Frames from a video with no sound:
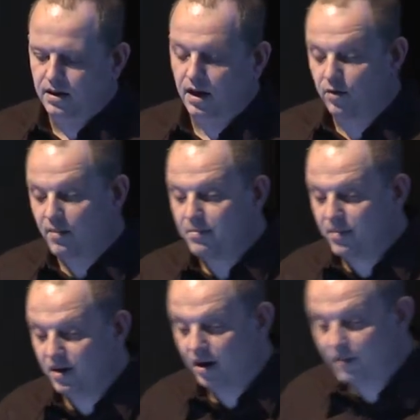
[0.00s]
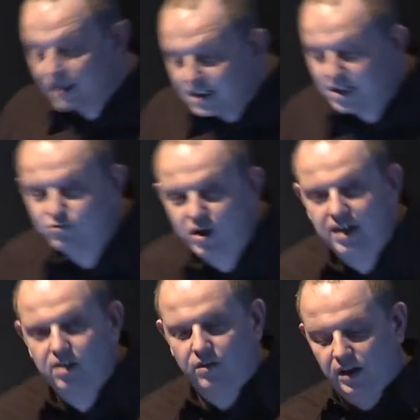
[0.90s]
And remember, I mean, this is
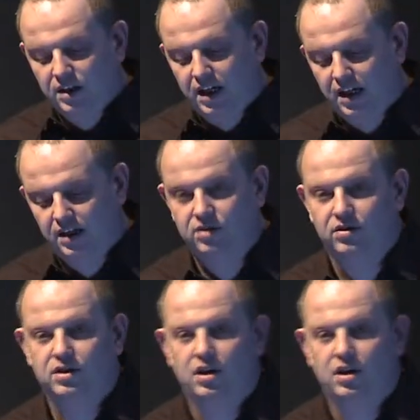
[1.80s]
really obvious, you hear this all the